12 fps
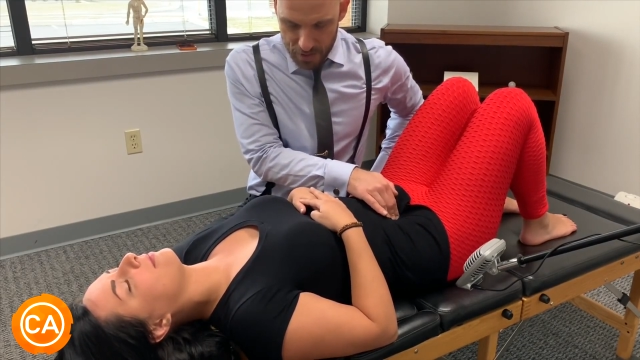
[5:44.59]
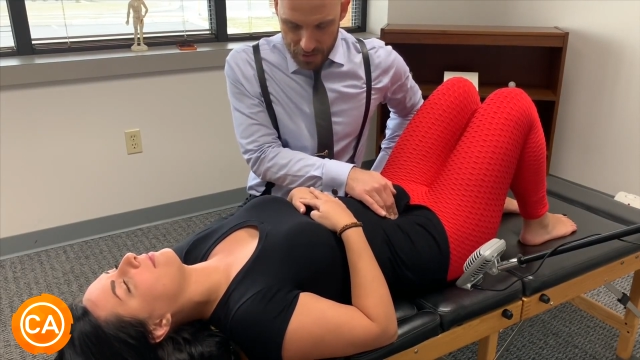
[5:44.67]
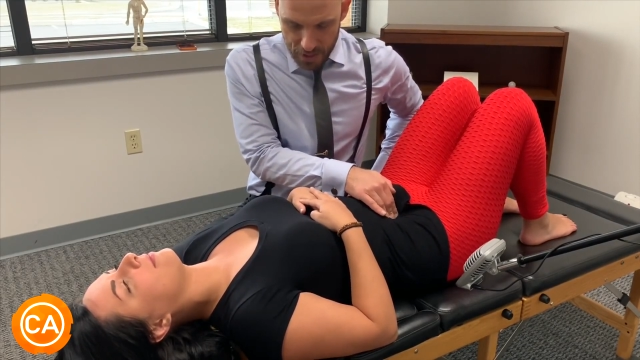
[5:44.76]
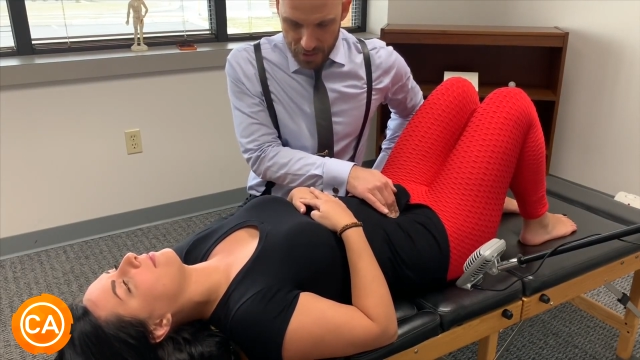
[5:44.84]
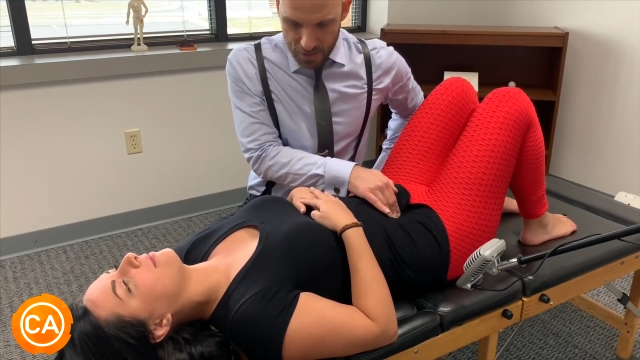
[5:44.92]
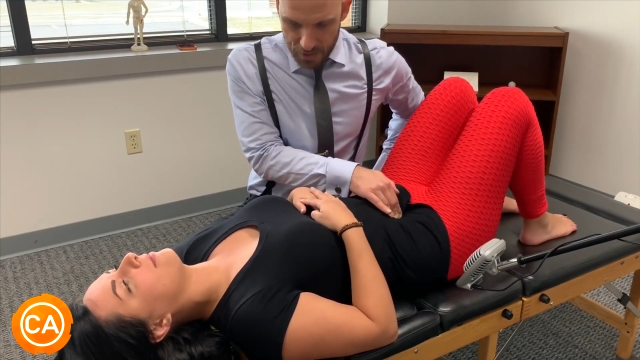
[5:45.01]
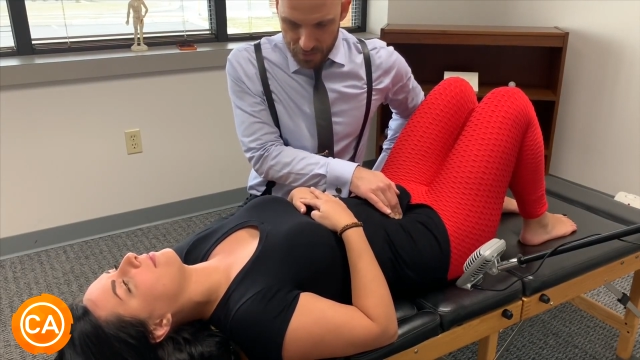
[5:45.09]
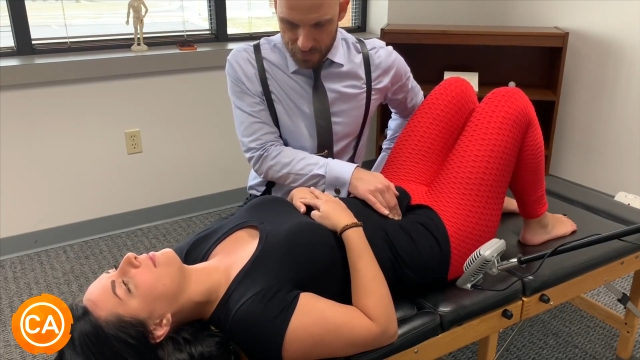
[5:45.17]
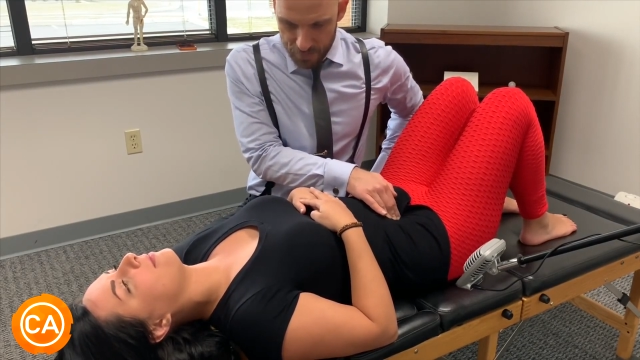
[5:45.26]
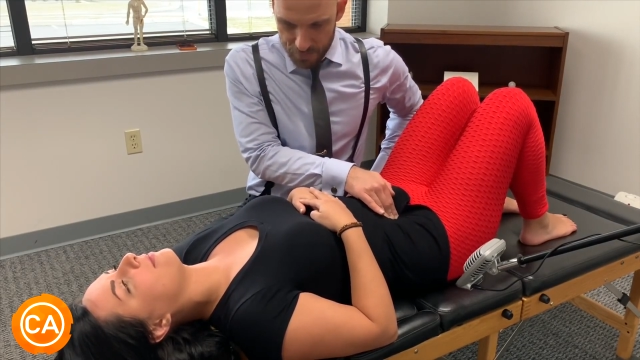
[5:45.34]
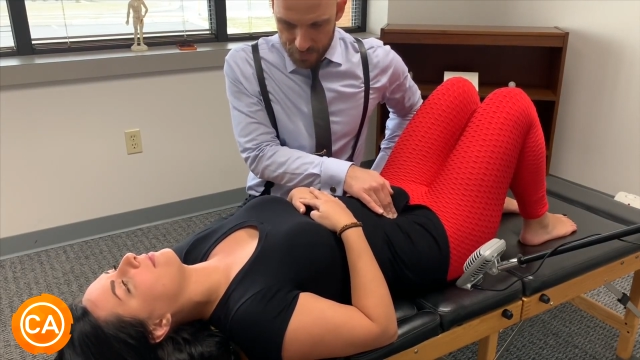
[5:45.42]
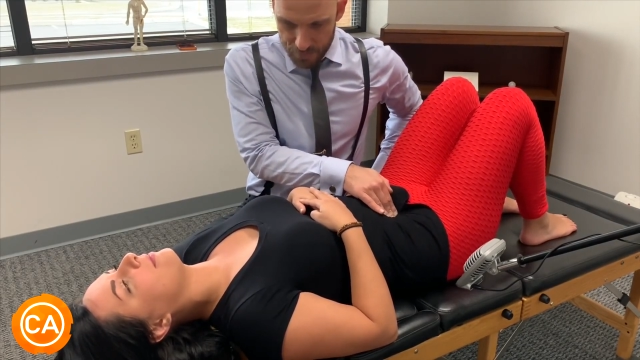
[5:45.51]
Tender.
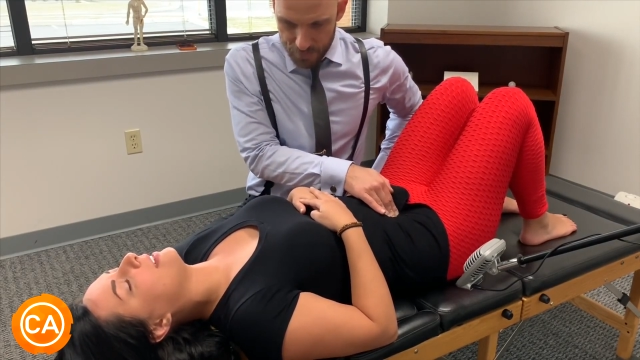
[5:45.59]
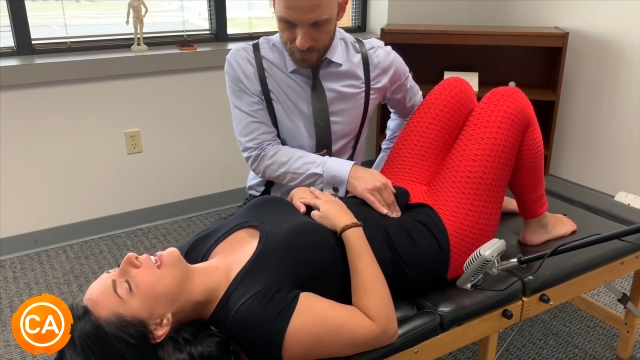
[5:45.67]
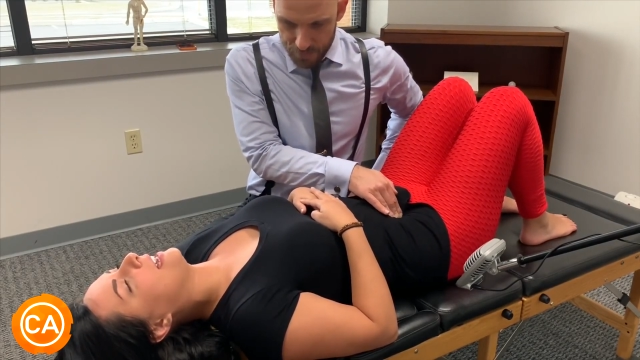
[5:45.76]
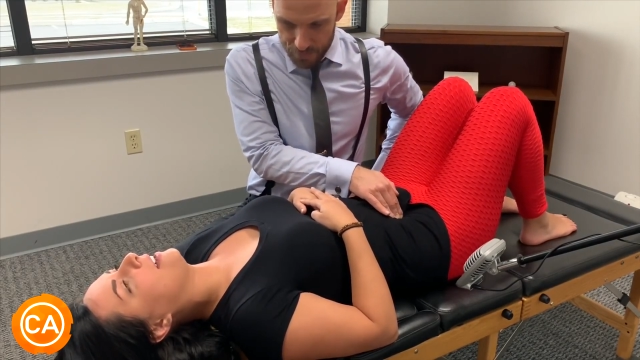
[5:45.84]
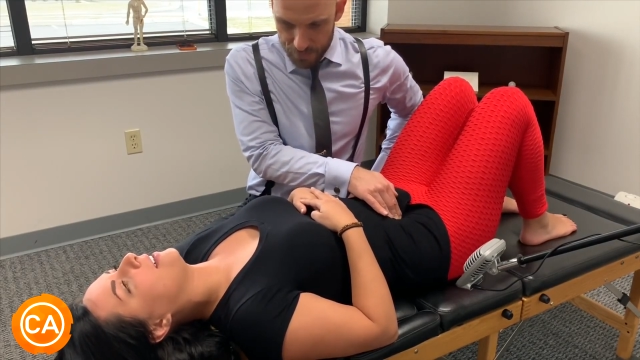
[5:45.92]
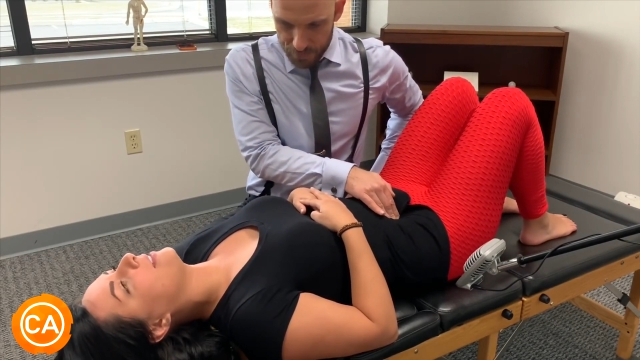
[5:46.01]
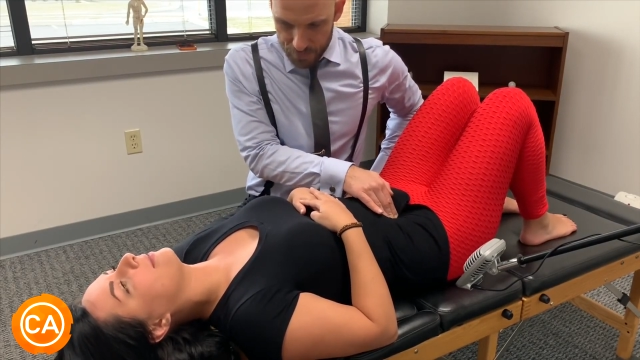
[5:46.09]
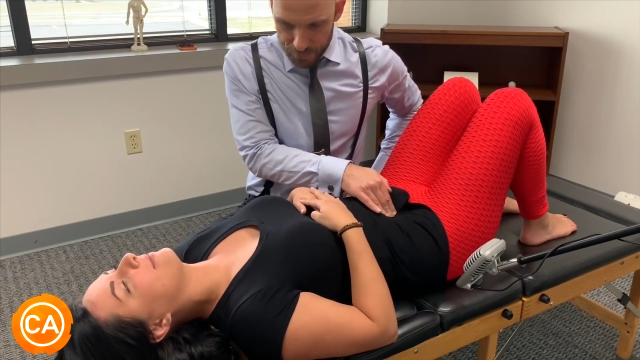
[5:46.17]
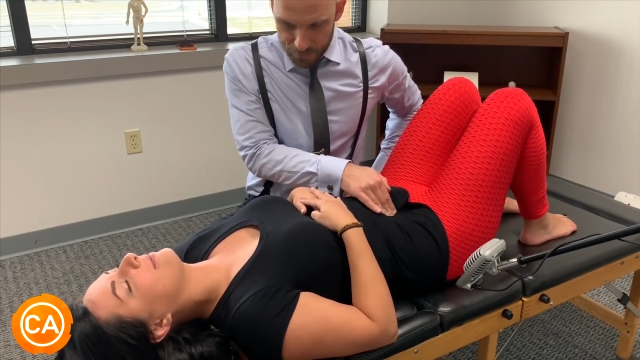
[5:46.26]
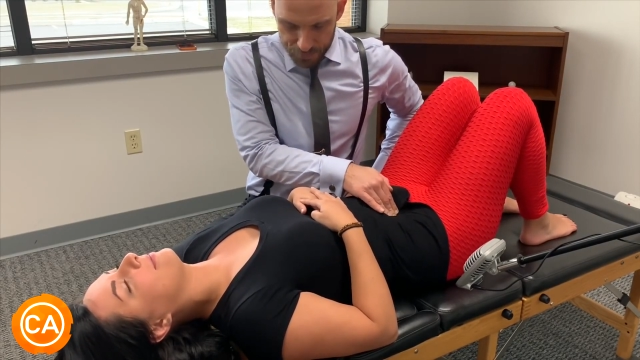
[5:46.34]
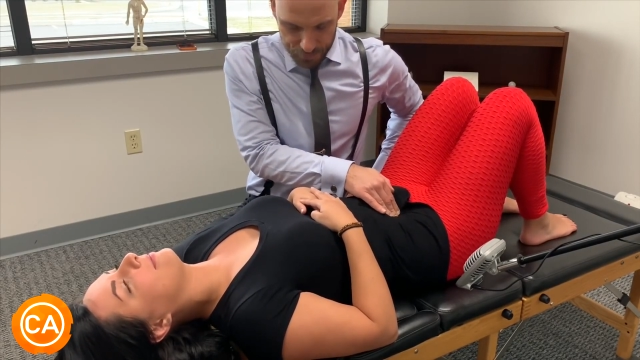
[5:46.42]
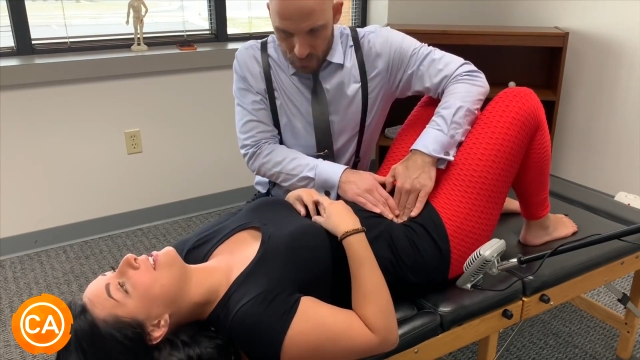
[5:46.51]
Yeah.
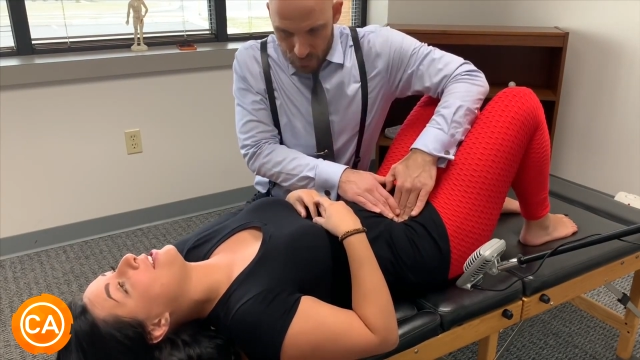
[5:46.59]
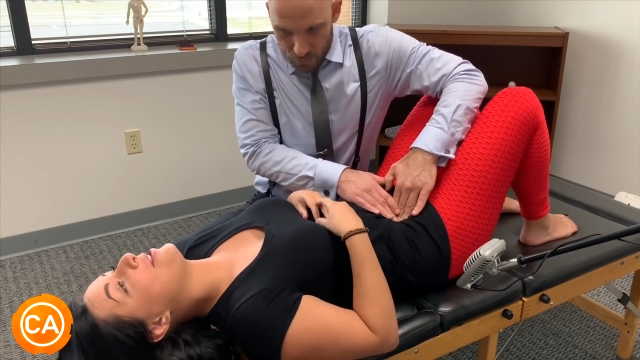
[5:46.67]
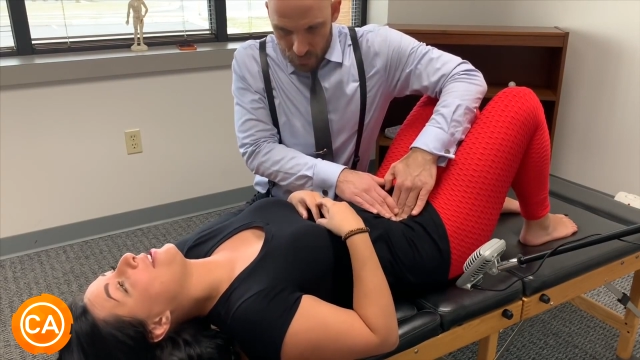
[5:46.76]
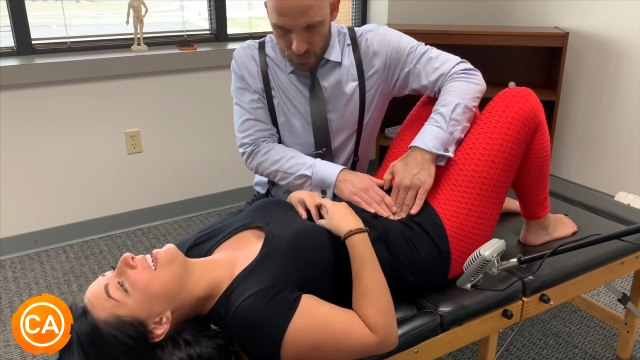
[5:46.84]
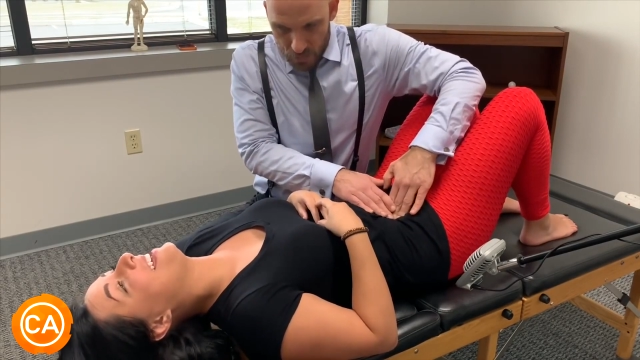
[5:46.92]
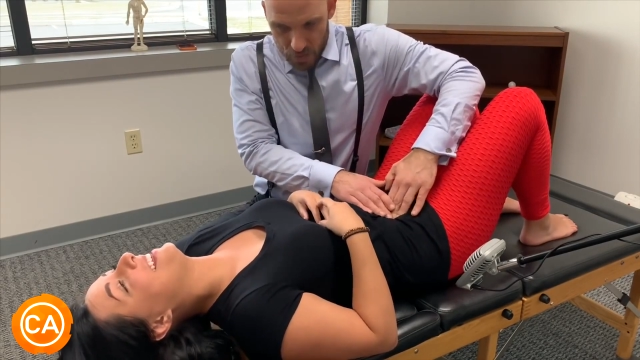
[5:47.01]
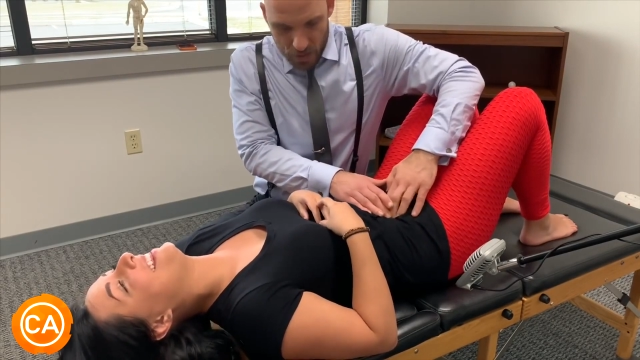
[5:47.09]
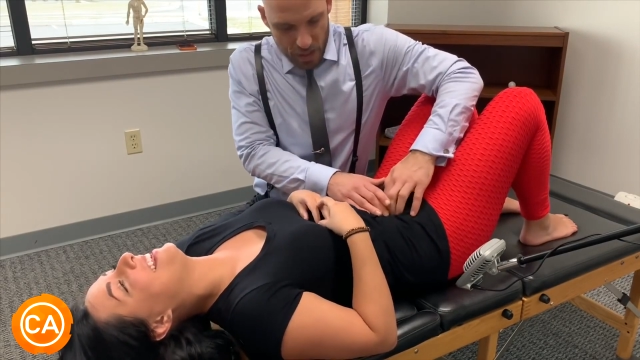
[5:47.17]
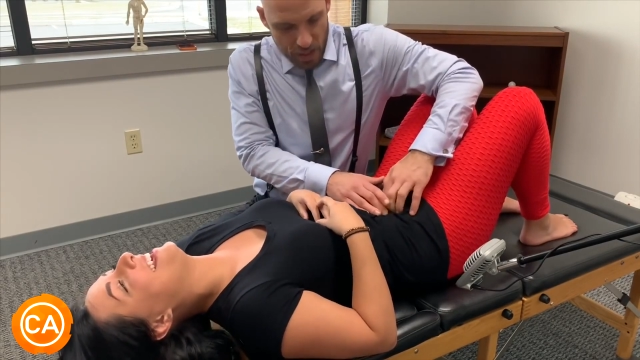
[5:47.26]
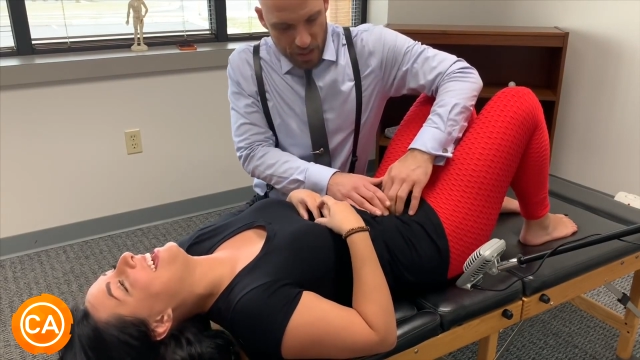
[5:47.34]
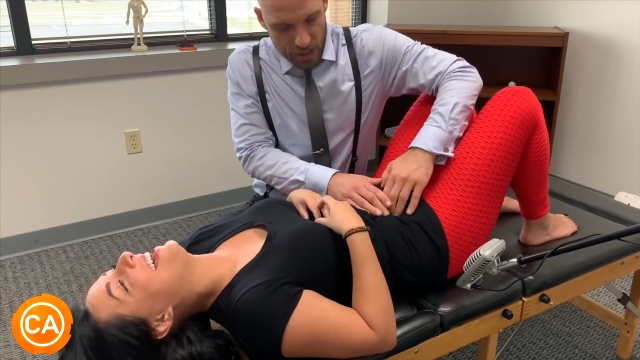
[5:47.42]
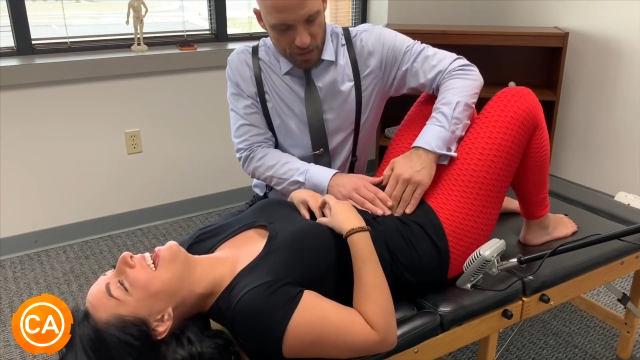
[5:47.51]

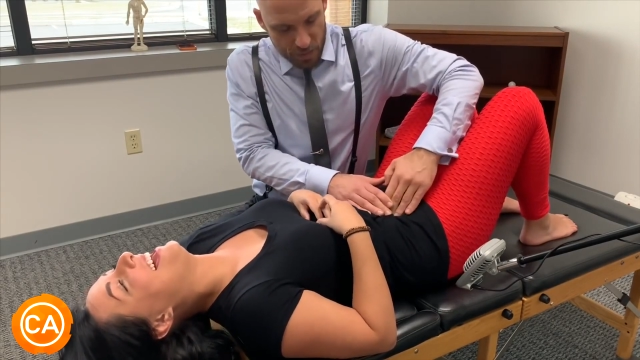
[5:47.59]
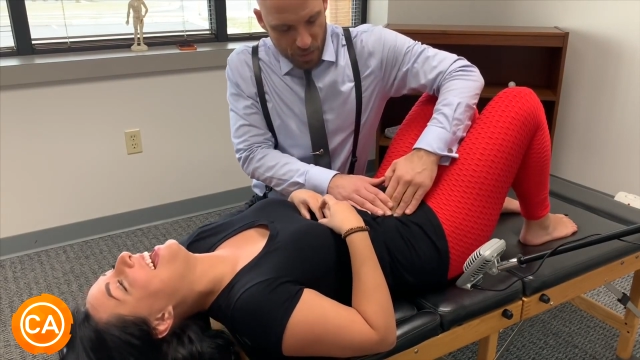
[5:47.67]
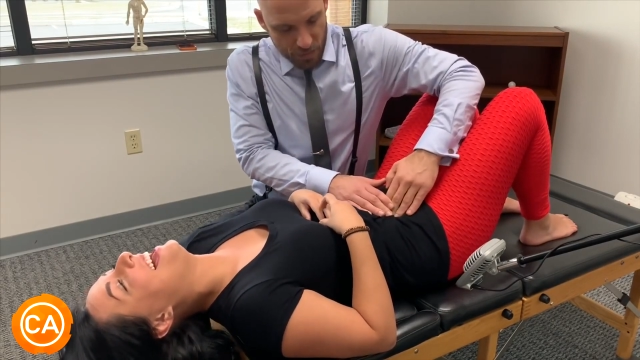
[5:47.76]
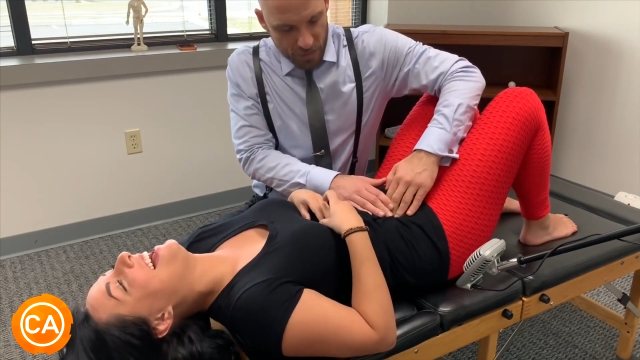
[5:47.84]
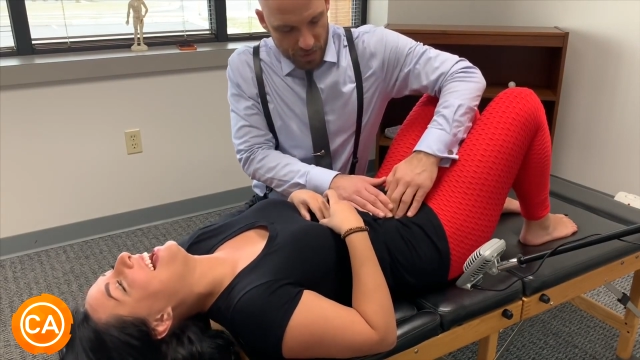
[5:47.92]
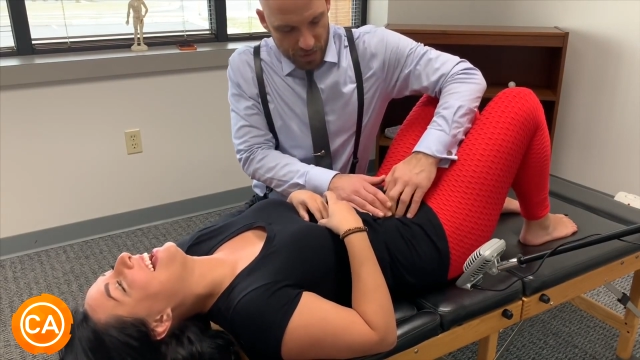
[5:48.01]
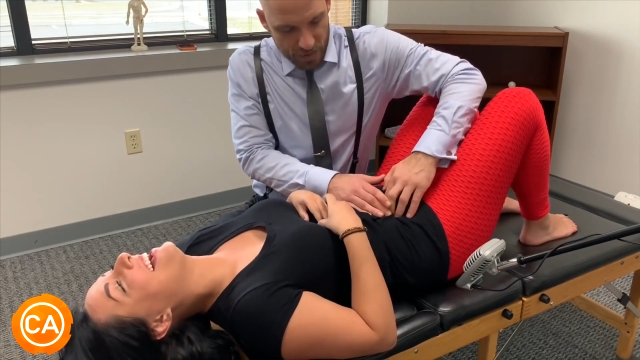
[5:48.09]
yeah, that was perfect.